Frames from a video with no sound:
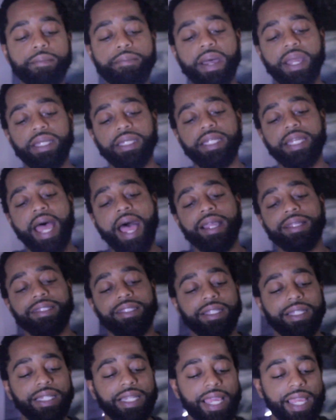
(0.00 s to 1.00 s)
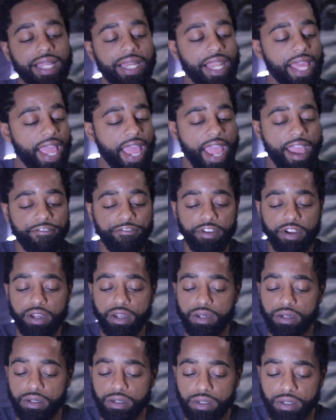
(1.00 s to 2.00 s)
By Dr. Layla
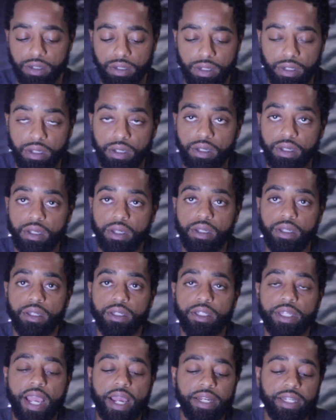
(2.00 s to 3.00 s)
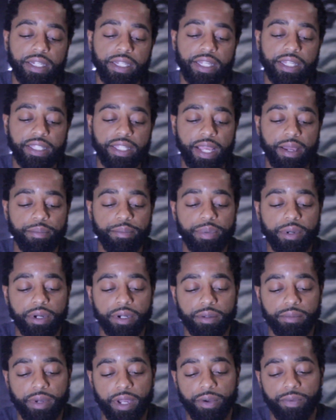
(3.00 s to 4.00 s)
Africa. Y'all need to get that
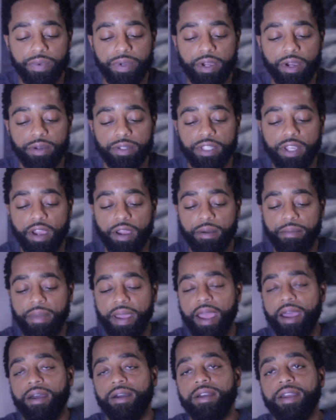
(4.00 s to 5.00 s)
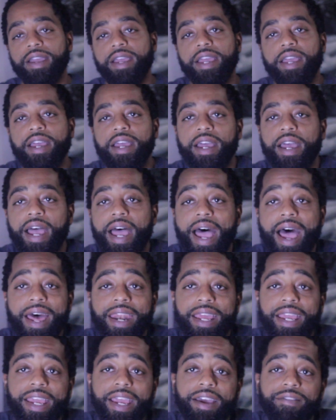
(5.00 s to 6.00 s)
book. But we're gonna talk about how
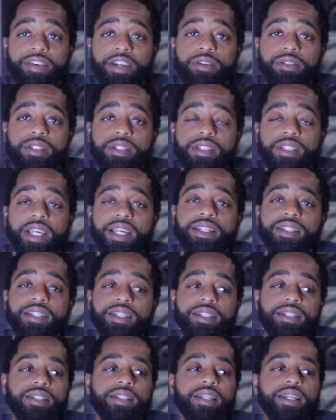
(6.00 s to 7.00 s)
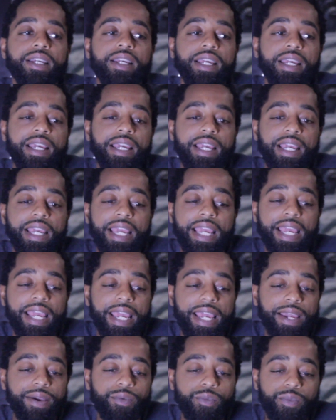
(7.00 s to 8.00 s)
to have healthy sex, and
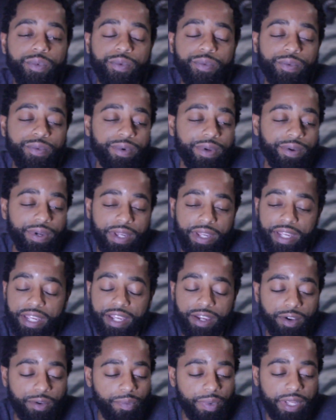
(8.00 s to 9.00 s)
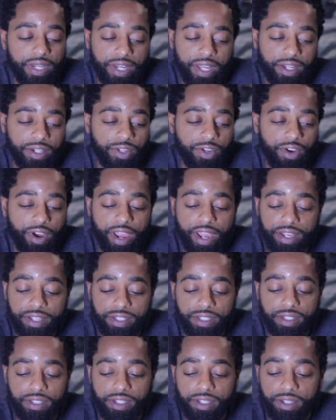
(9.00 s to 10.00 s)
we ain't gonna be nothing
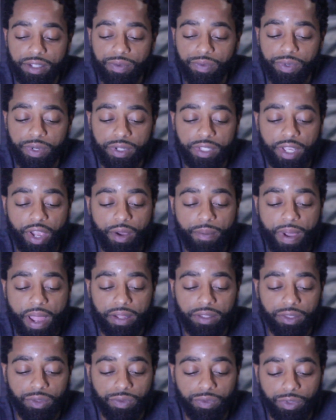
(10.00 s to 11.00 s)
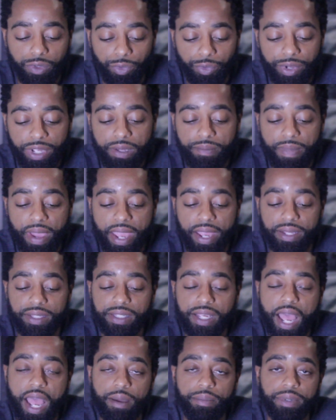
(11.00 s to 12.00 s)
crazy. We're gonna talk about three main
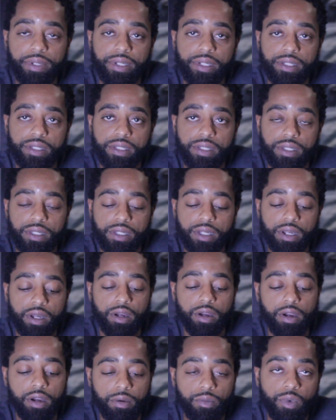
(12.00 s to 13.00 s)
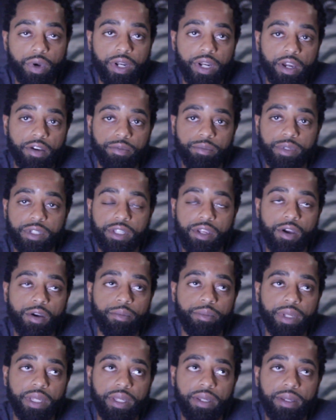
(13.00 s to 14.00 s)
topics. One of them is
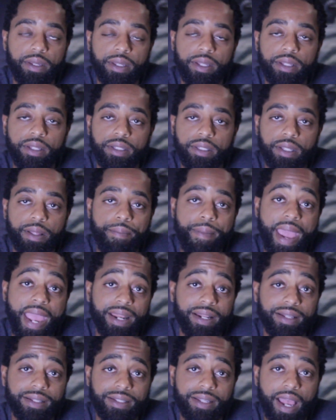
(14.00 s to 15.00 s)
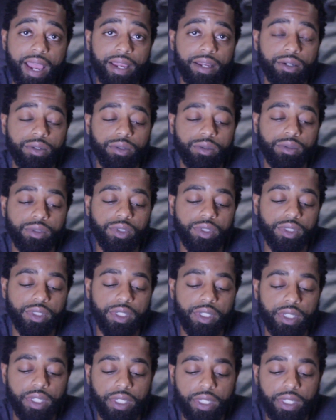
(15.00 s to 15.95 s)
gonna be the mating cycles.